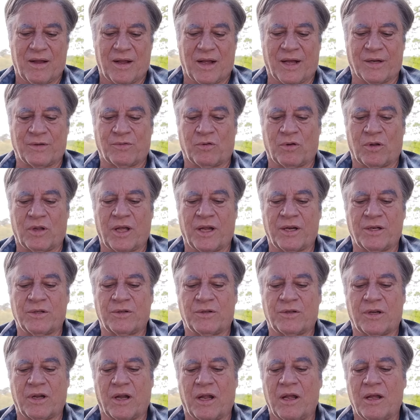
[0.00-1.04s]
As for
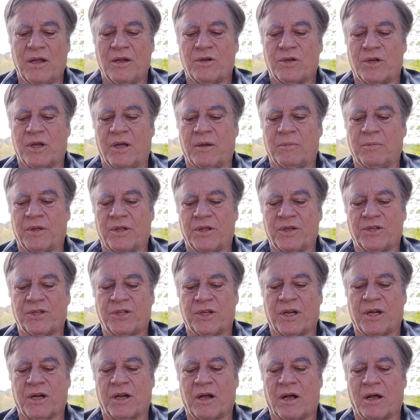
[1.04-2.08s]
letters to him to the
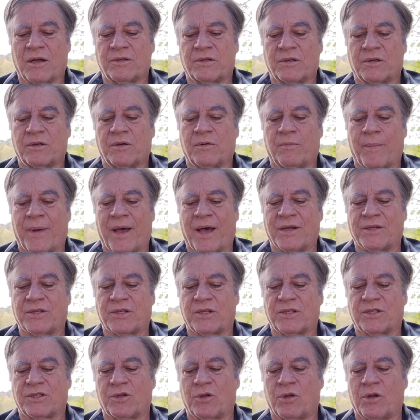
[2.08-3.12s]
synagogues of
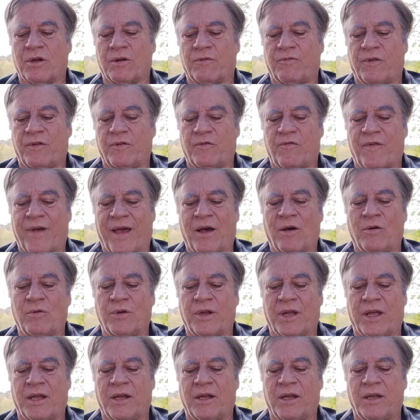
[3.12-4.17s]
Damascus, so that if he found
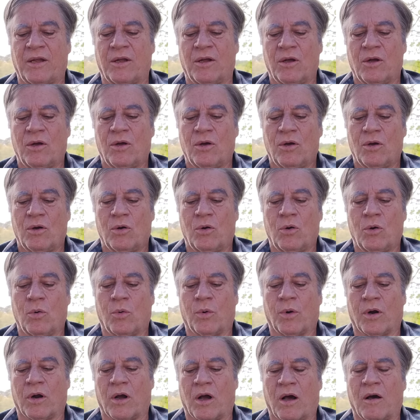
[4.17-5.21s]
any who
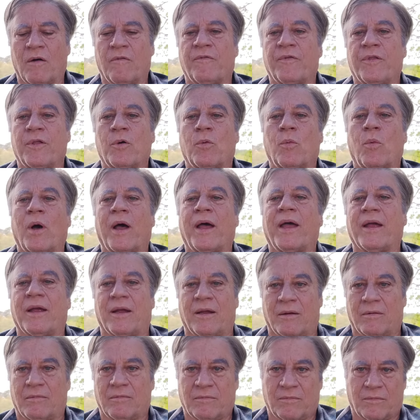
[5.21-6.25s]
were of the way
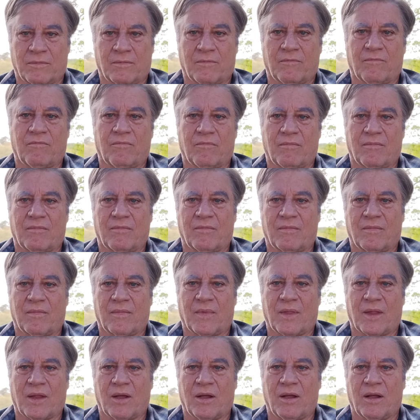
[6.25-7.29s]

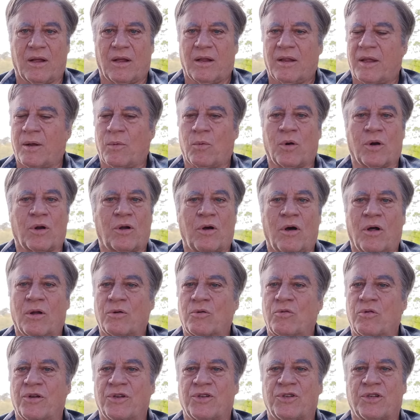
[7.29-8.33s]
they weren't called
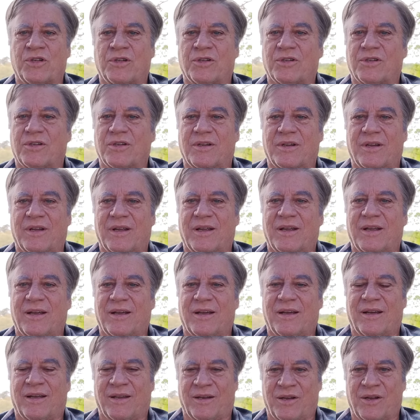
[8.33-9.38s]
Christians
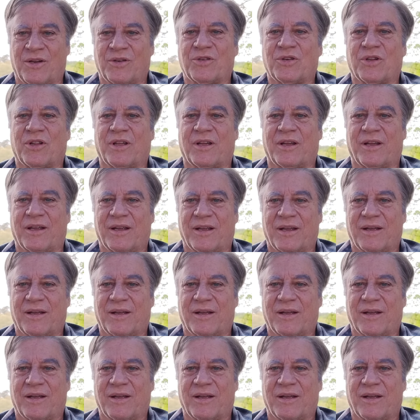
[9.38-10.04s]
initially,